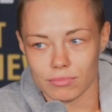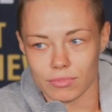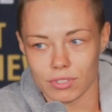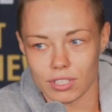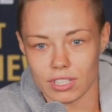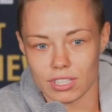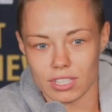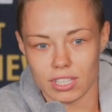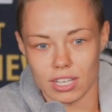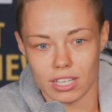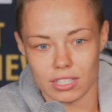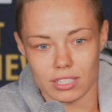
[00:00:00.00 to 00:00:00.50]

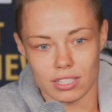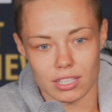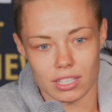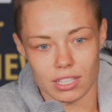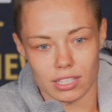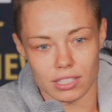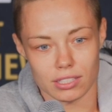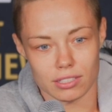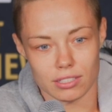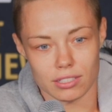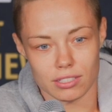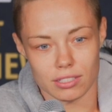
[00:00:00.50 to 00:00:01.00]
assess
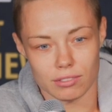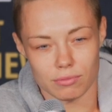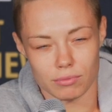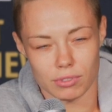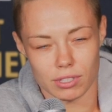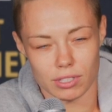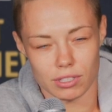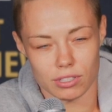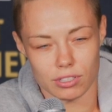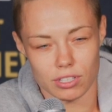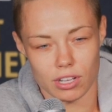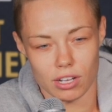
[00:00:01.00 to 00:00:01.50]
things,
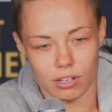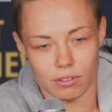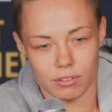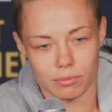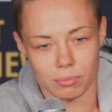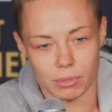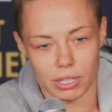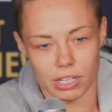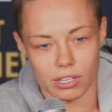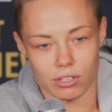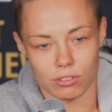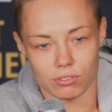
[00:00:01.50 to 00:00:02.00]
when, talk
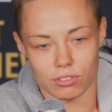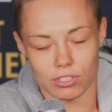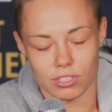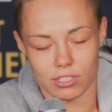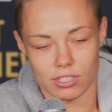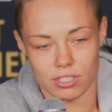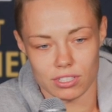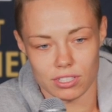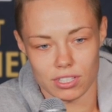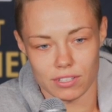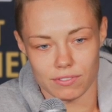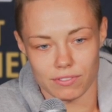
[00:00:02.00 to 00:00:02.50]
with my
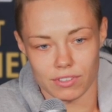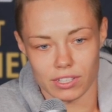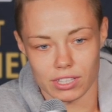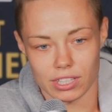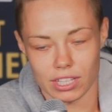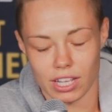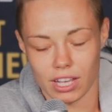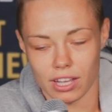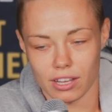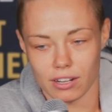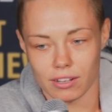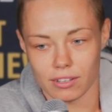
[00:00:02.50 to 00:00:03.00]
coaches and stuff
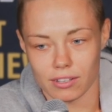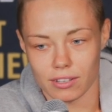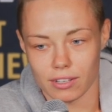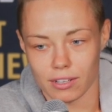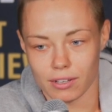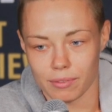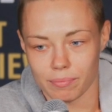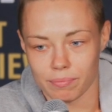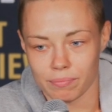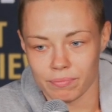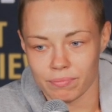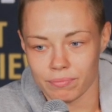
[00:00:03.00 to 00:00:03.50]
like that.
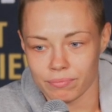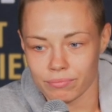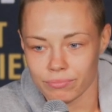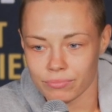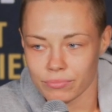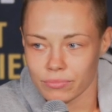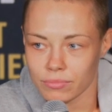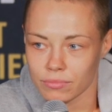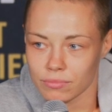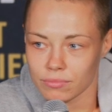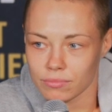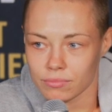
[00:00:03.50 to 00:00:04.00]
Um,
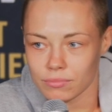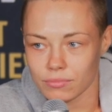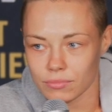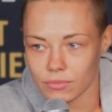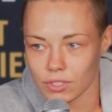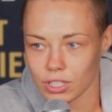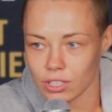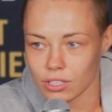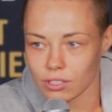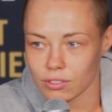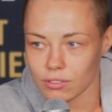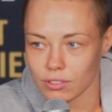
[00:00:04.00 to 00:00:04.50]

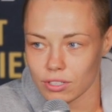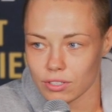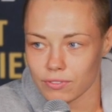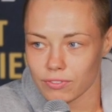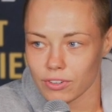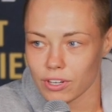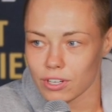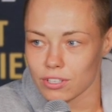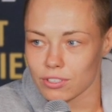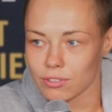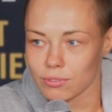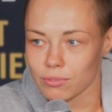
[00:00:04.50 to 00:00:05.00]
you know, as
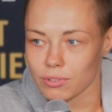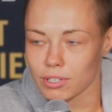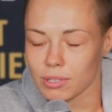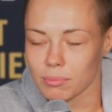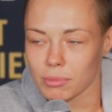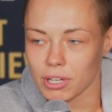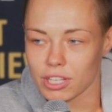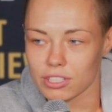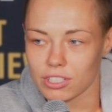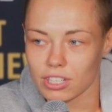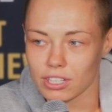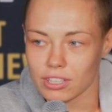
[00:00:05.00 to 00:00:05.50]
far as a
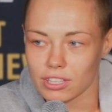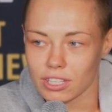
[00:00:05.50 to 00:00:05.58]
rematch, I